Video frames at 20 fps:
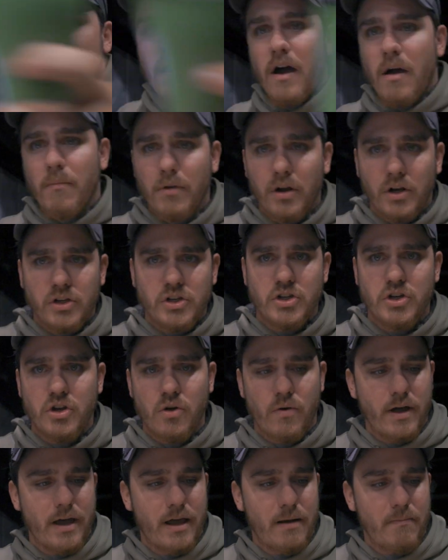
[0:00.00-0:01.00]
Now I'm going to
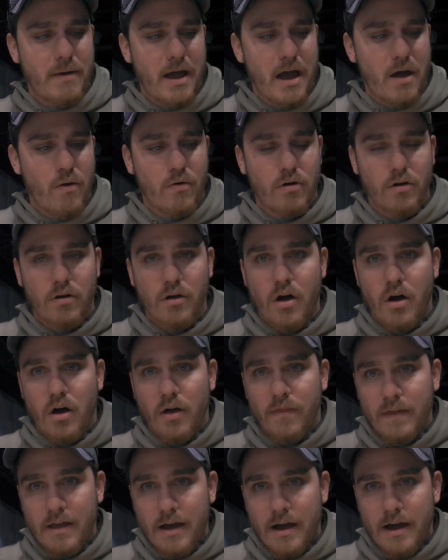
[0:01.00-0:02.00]
go ahead and power
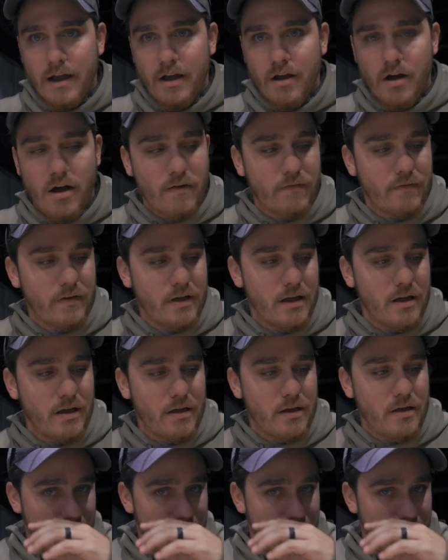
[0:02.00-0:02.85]
on the iKoffy.